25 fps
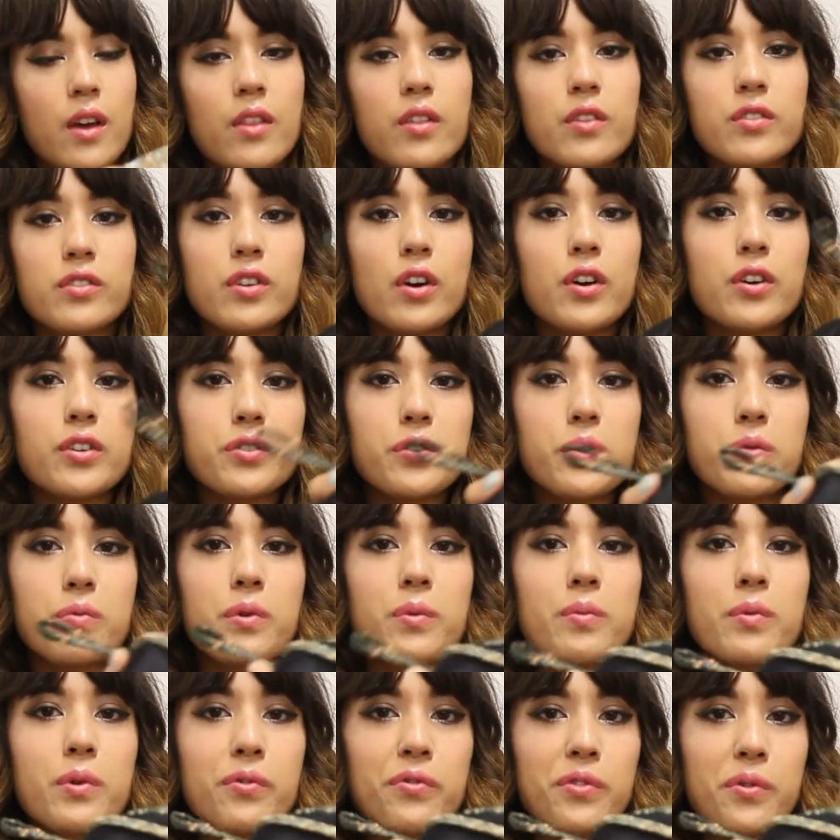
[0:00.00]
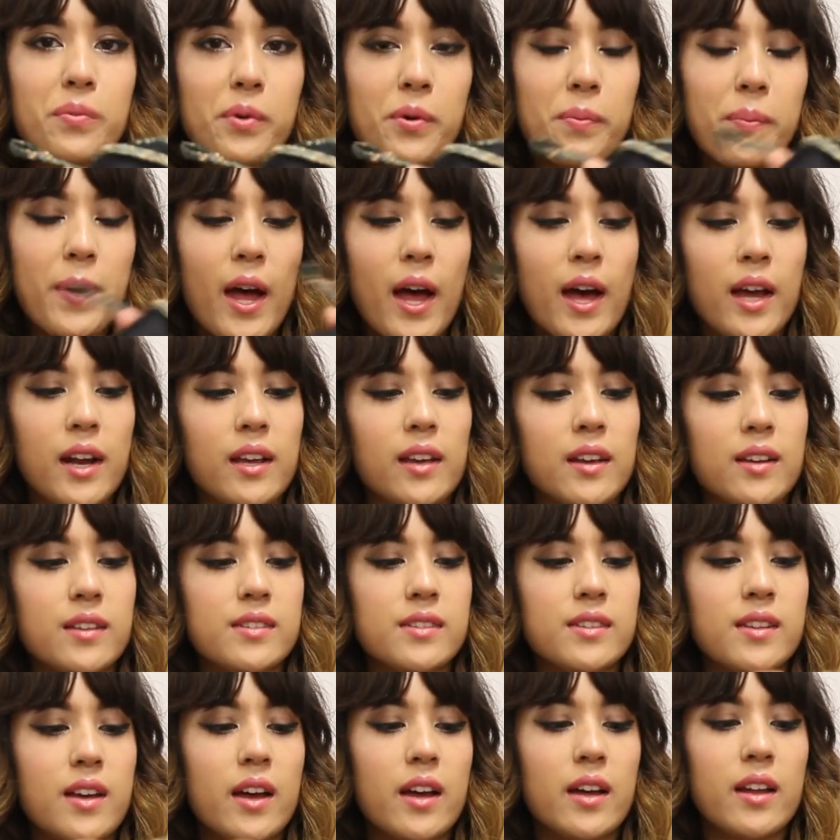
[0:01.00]
There's also removable padding
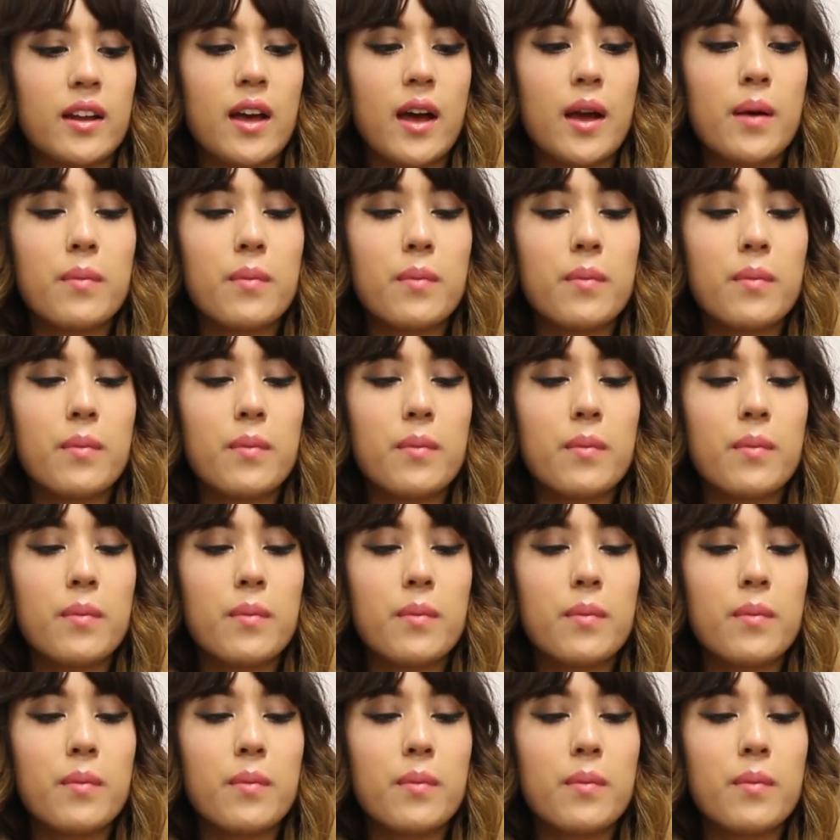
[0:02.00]
inside.